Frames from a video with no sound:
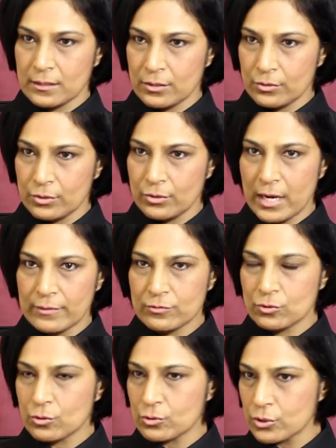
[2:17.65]
You have
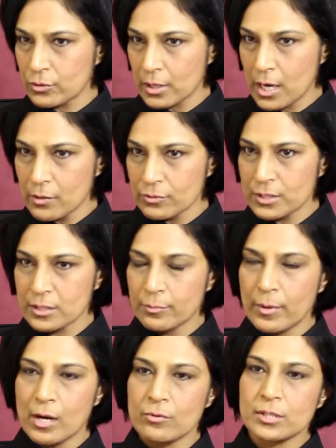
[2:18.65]
to talk to your accountant
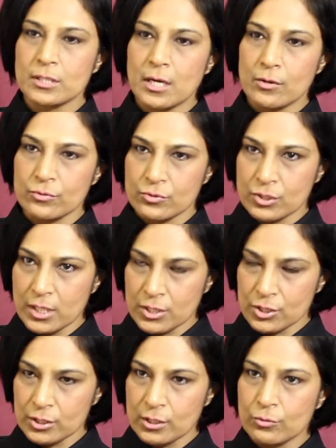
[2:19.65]
about it, how to
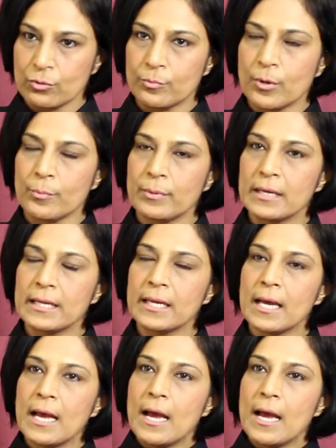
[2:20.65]
structure the loan properly.